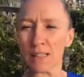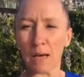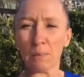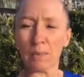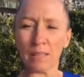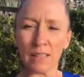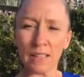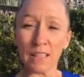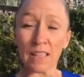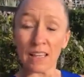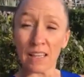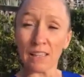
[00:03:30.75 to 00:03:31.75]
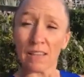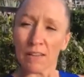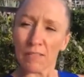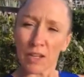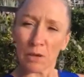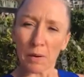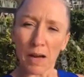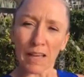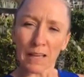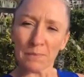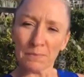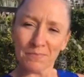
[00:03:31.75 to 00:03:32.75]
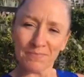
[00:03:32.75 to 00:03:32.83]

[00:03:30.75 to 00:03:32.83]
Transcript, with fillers: step in loving your body.